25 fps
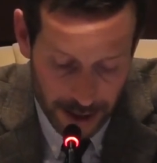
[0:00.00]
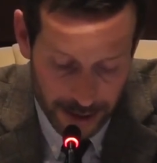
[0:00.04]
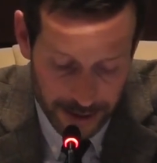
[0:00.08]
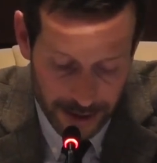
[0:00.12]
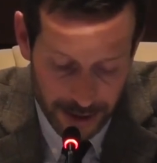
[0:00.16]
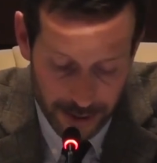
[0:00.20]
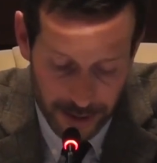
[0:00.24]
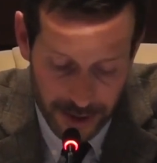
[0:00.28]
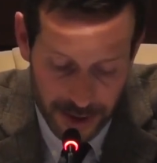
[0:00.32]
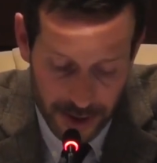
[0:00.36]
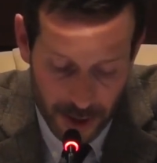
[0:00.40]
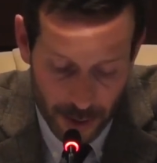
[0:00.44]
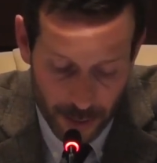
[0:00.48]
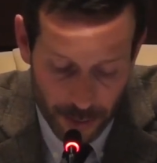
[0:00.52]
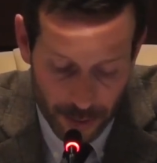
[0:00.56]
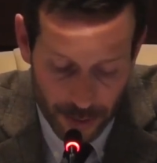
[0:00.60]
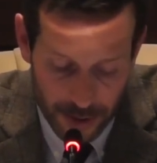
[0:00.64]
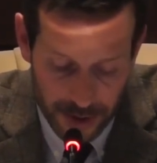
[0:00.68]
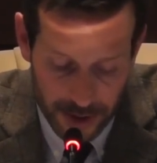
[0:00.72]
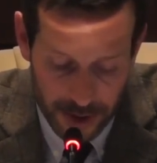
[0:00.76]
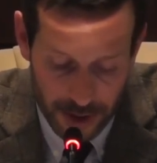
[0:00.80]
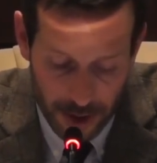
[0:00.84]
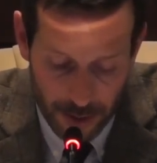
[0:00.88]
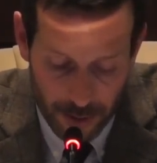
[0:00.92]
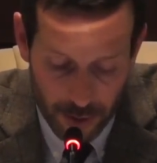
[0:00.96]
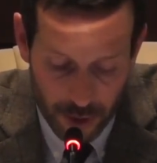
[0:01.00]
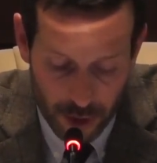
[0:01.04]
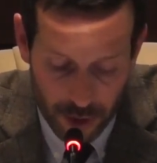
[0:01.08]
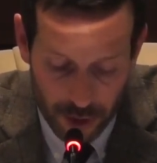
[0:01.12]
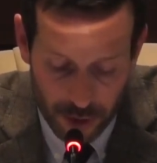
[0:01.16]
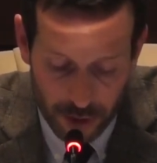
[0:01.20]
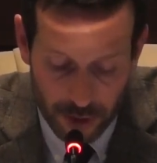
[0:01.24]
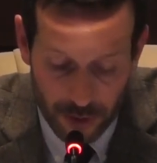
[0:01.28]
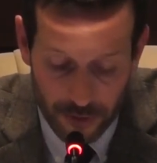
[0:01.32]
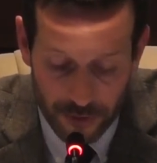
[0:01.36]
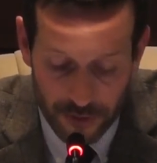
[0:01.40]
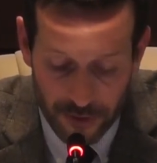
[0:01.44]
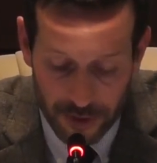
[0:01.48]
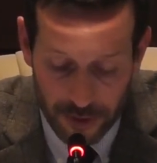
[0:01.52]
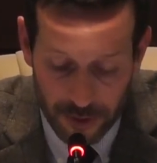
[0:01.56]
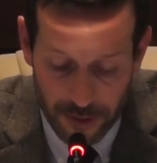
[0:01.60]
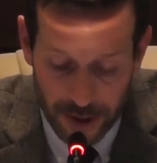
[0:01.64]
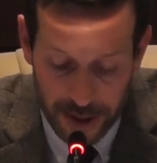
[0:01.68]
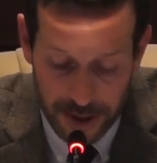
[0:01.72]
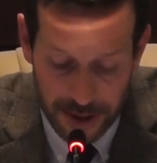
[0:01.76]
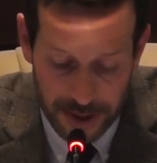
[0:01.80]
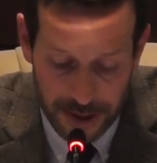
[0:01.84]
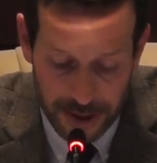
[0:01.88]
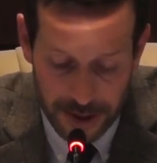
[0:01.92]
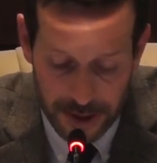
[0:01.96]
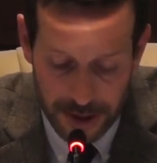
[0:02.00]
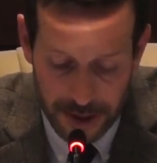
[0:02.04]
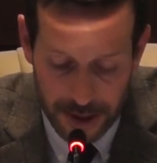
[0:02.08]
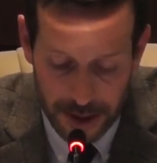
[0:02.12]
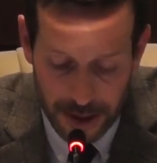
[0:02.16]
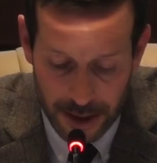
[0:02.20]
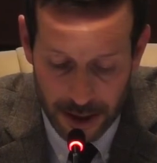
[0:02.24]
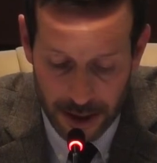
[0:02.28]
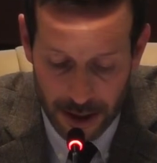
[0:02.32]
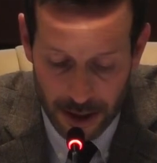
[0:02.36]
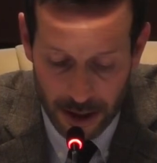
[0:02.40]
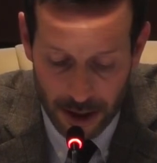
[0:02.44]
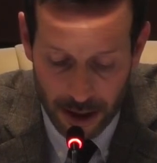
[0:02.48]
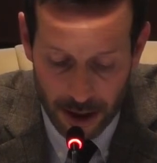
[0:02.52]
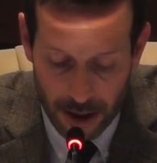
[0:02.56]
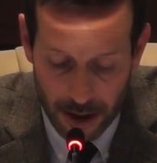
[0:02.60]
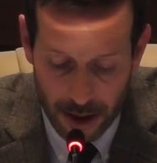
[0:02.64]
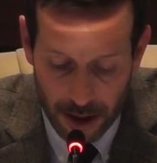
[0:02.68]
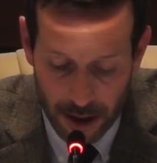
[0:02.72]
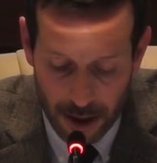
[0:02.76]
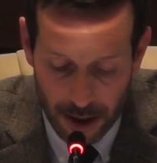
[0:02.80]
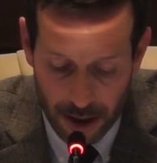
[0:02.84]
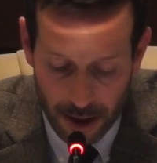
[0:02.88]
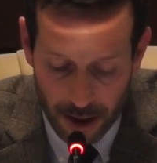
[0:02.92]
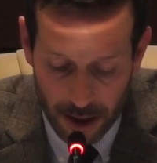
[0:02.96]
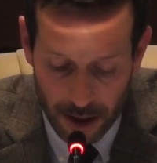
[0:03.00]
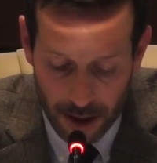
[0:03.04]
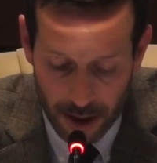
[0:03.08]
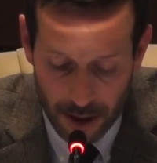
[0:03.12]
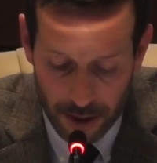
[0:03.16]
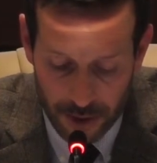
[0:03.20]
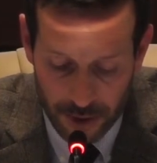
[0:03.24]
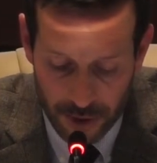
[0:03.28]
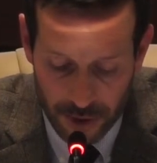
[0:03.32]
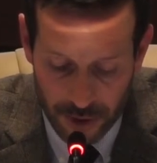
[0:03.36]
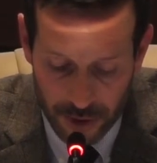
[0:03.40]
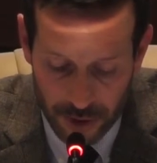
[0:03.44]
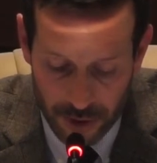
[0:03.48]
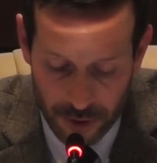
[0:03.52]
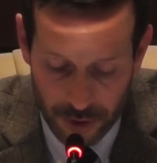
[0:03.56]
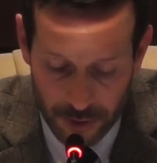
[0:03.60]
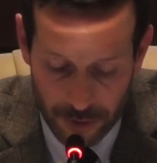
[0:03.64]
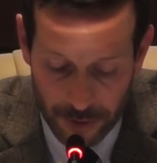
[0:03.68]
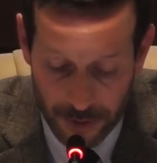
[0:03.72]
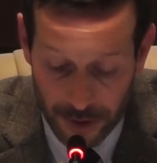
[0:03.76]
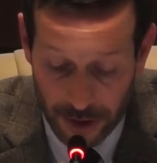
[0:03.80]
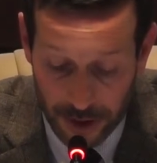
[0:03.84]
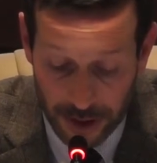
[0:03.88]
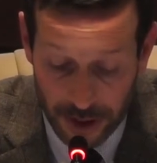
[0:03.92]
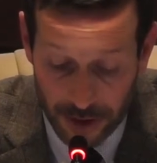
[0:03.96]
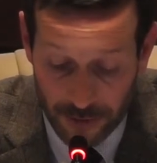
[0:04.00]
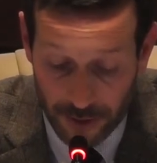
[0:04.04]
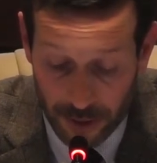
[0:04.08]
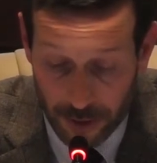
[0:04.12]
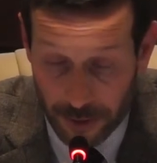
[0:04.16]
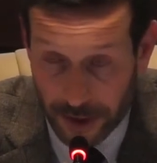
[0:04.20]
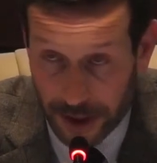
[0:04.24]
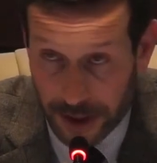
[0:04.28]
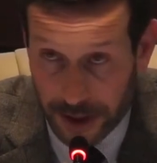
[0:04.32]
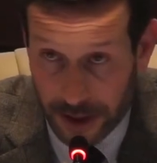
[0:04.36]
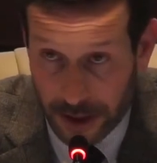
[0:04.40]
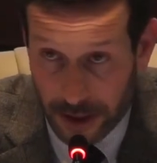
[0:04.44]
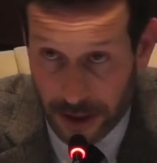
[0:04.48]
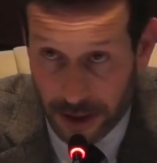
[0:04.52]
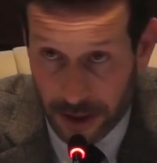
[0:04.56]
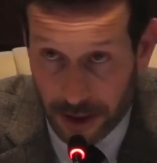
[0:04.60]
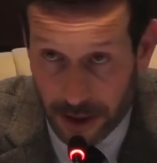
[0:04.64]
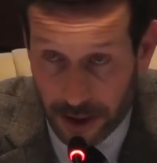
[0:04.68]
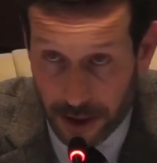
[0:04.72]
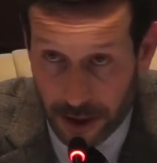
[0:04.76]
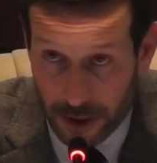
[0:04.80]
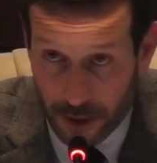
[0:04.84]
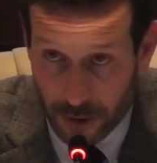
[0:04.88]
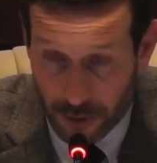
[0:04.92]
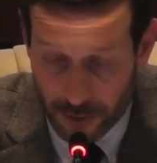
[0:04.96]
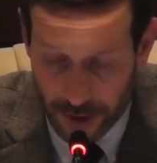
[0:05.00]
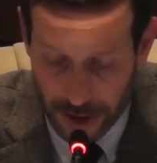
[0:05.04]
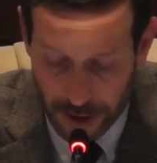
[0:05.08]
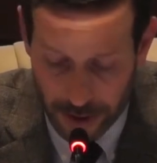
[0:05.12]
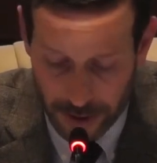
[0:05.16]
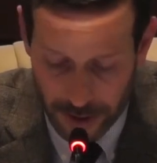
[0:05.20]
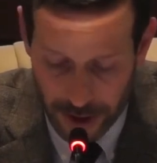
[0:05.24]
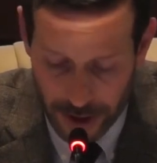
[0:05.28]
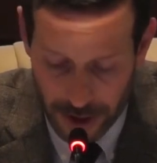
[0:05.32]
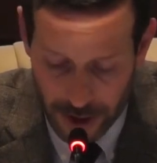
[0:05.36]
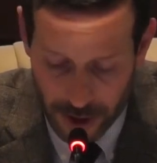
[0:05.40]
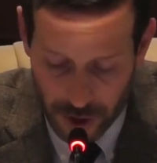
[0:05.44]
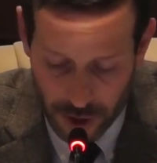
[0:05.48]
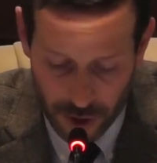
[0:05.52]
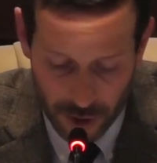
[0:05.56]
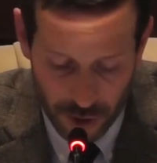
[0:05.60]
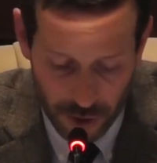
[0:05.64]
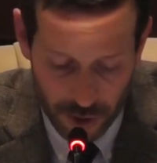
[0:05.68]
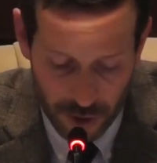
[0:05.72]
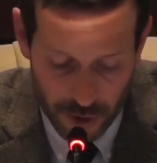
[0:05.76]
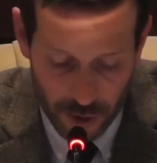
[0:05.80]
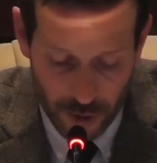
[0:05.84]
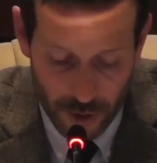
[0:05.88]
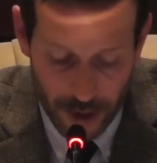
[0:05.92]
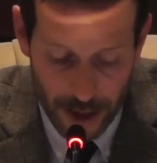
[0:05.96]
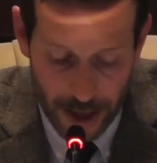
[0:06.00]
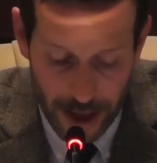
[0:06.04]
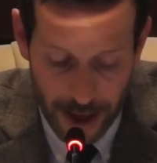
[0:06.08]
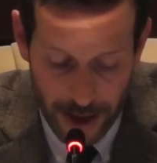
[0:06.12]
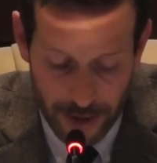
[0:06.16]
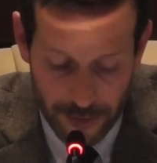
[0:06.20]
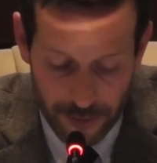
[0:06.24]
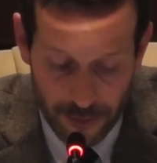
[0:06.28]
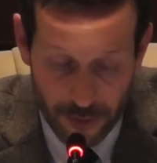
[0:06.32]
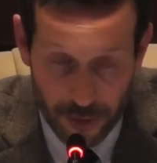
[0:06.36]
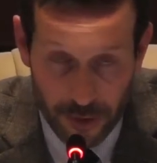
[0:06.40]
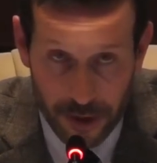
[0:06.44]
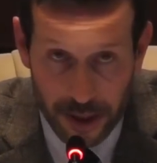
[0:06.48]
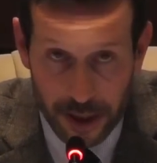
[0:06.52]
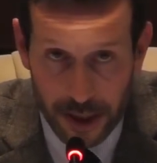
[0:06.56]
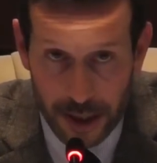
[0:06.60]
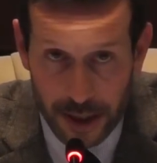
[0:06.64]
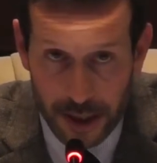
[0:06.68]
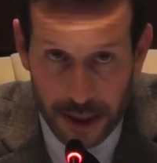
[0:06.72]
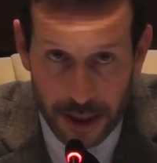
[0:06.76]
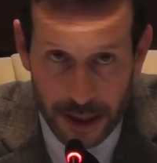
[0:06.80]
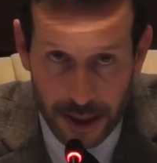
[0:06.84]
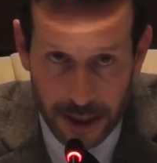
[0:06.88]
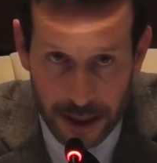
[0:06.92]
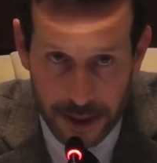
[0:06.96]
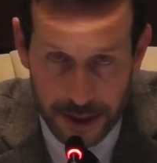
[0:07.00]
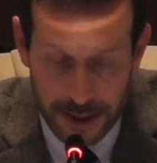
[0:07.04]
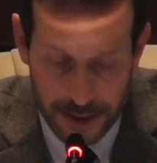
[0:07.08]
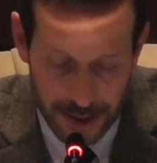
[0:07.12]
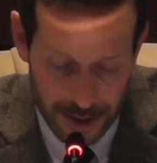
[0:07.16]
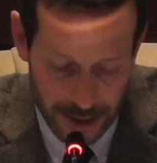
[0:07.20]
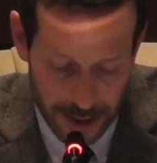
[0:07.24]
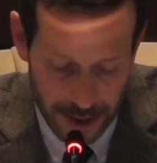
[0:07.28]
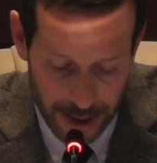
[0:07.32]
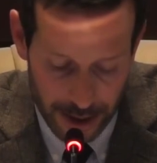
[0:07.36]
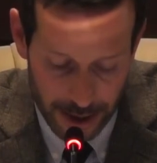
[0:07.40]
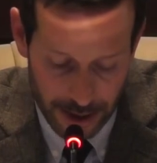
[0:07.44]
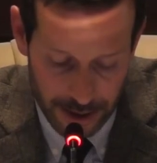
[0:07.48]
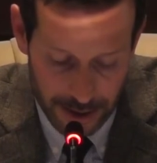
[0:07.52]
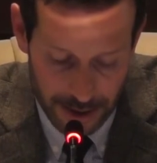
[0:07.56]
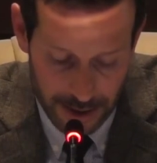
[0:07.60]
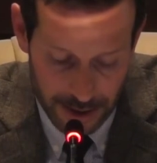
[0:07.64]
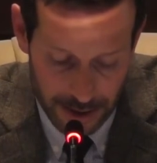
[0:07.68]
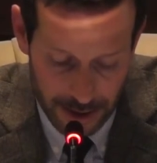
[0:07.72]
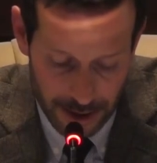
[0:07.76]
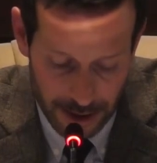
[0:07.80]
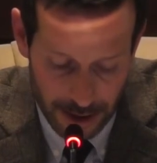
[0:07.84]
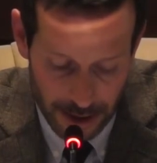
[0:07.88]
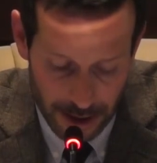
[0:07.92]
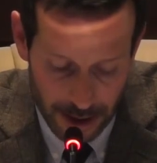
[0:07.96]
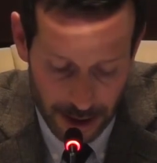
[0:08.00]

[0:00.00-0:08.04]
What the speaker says: There is a presumption of veracity given by the EU regulation to every ECS.